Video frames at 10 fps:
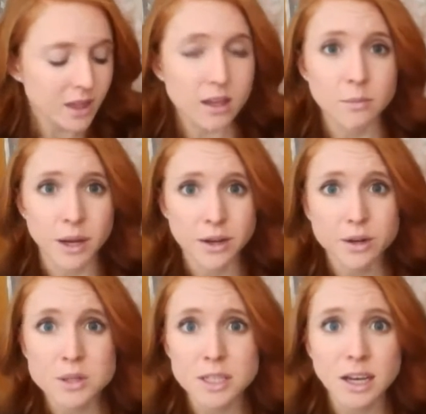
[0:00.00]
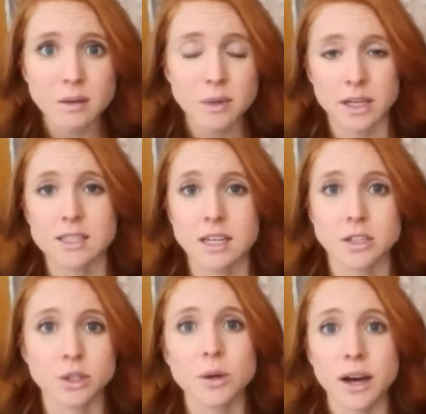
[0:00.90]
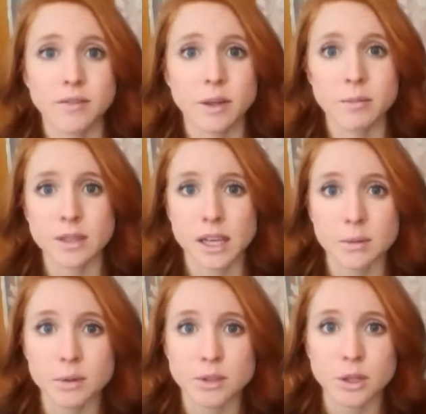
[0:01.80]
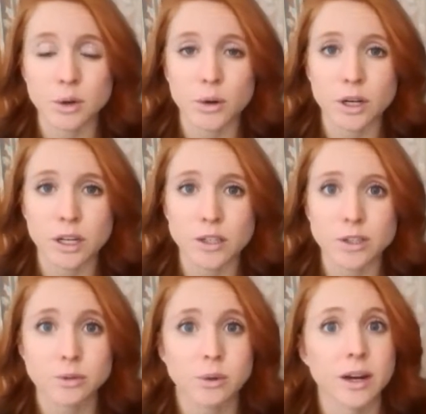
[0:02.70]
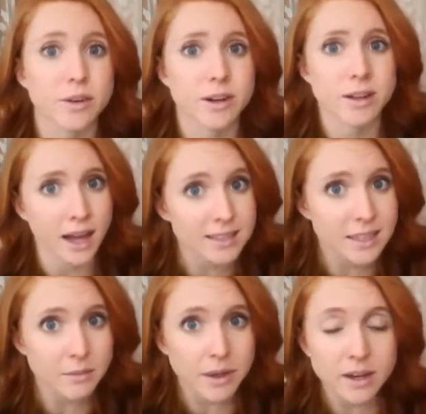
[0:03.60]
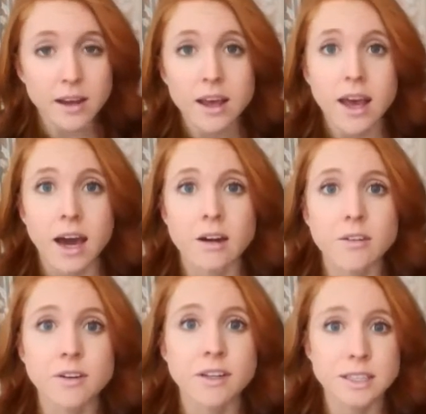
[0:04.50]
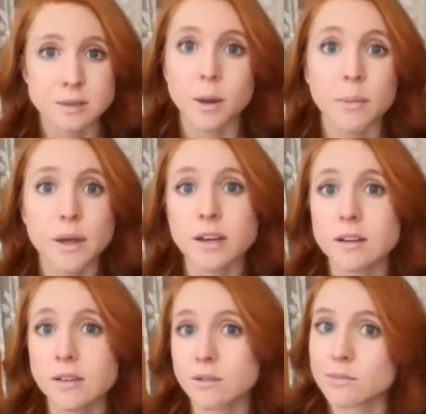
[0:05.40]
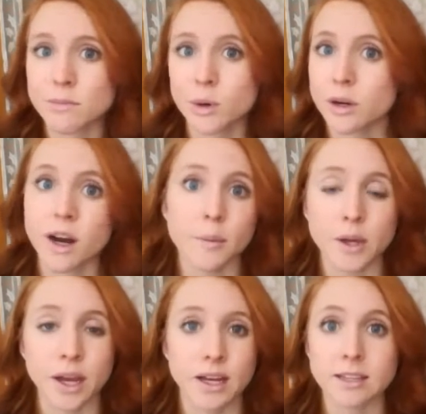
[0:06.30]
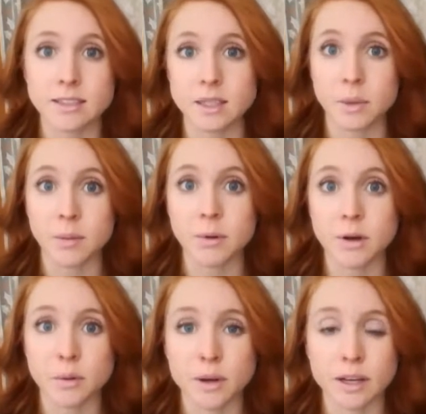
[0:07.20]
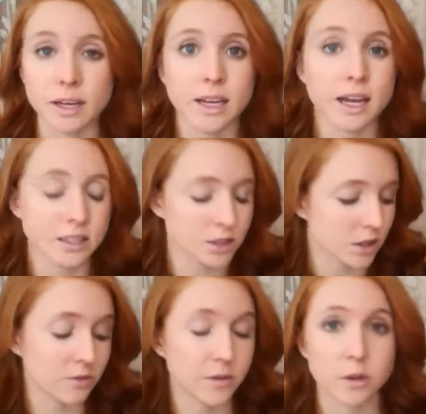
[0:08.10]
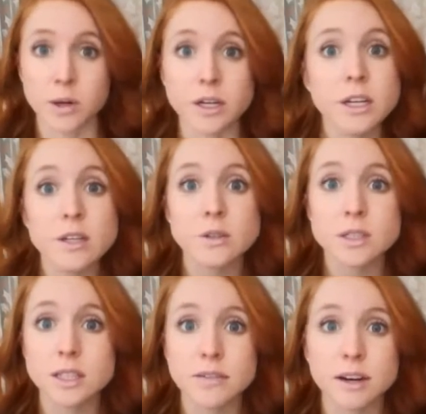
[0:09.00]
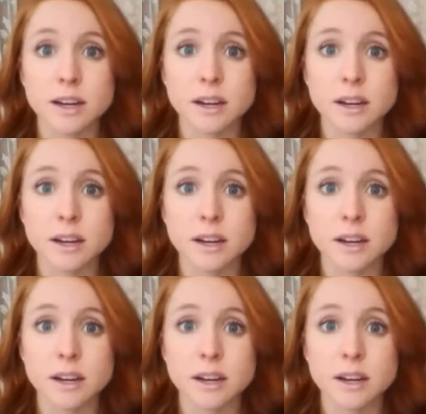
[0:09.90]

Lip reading: my notes again, because I do have them labeled according to whatever class I'm in. However, this might be more complicated than some people are willing, and so if you want to use different